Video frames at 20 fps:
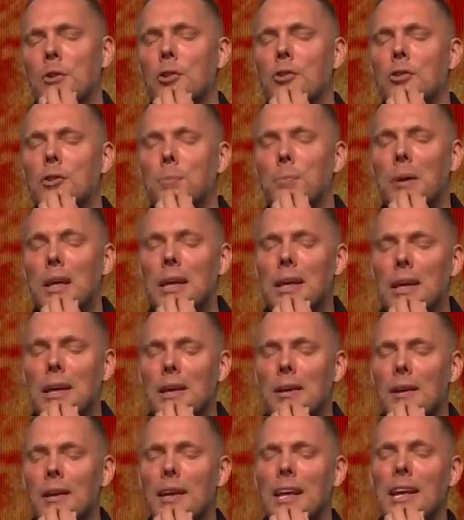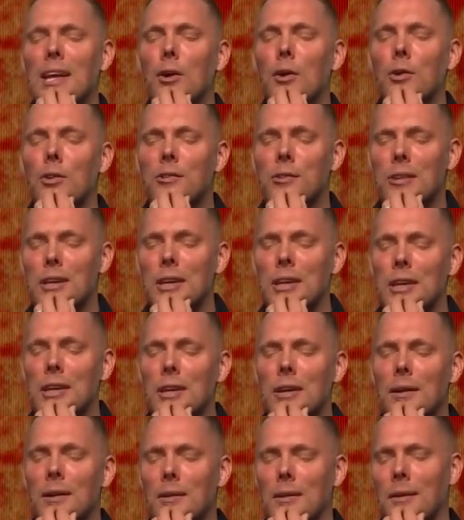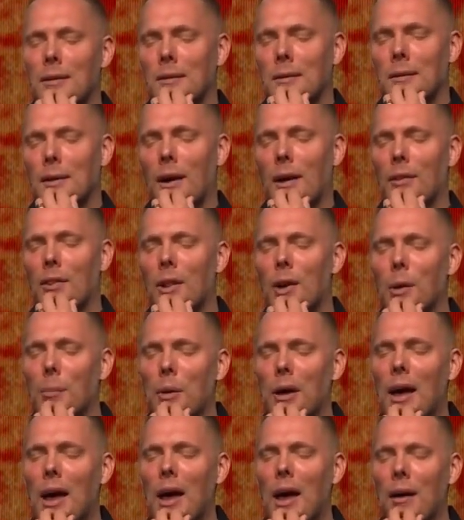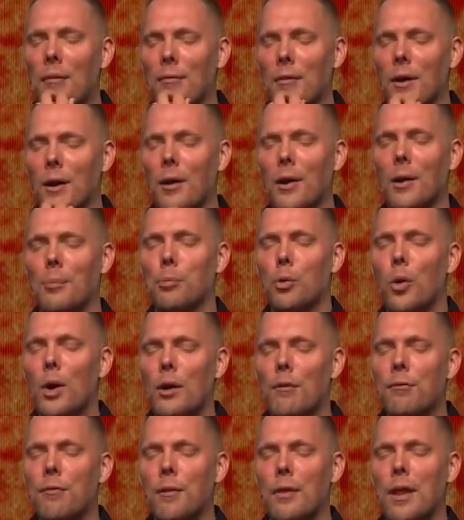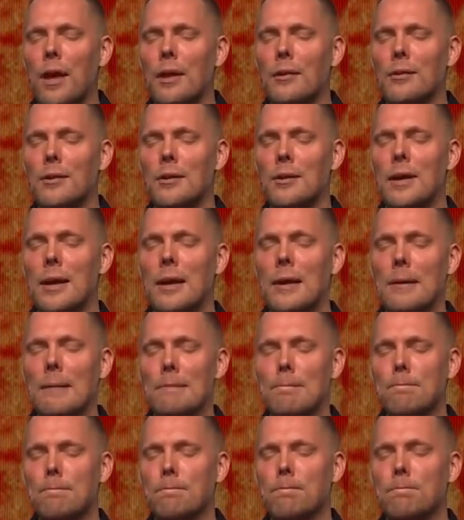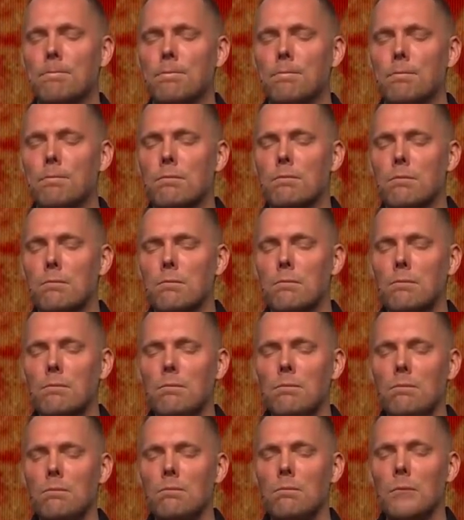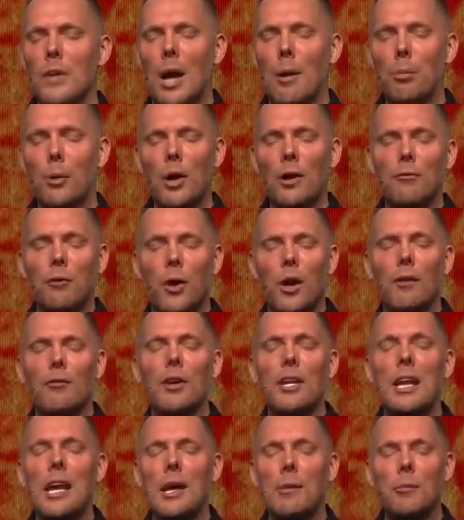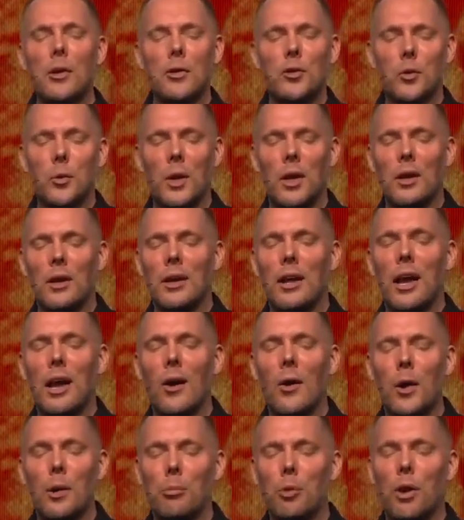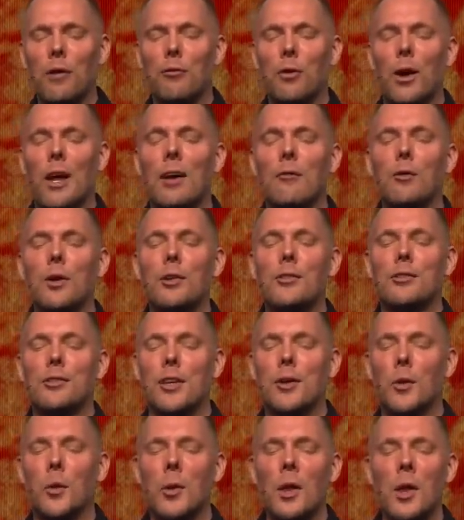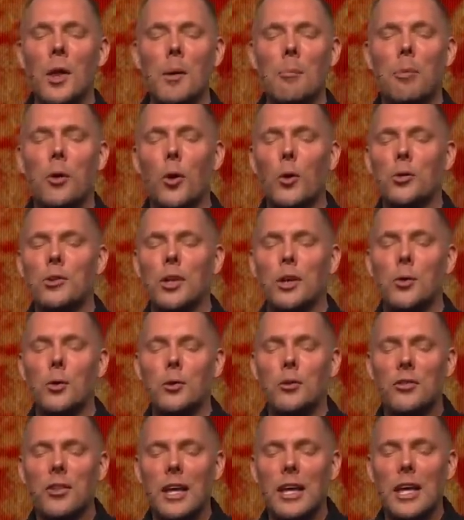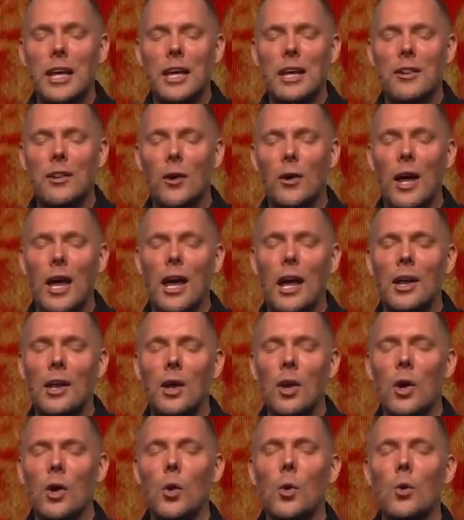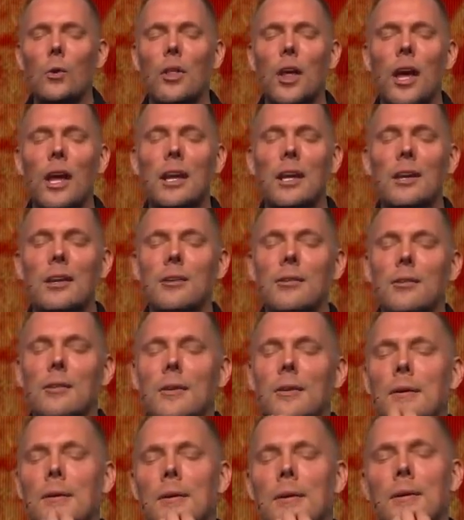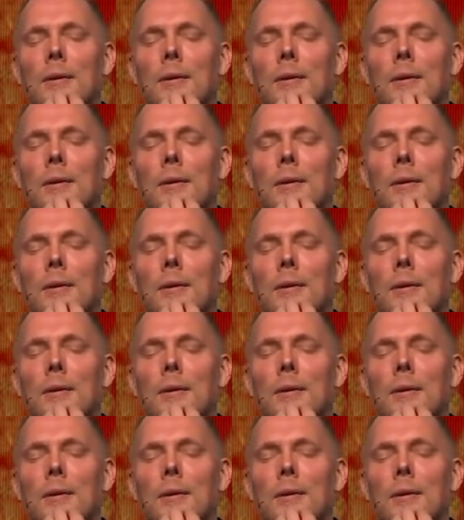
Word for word: to speak and intercede on their behalf, God. I pray for that today. I pray for every name that's written down. I pray for every single person who's thinking in their head who that is.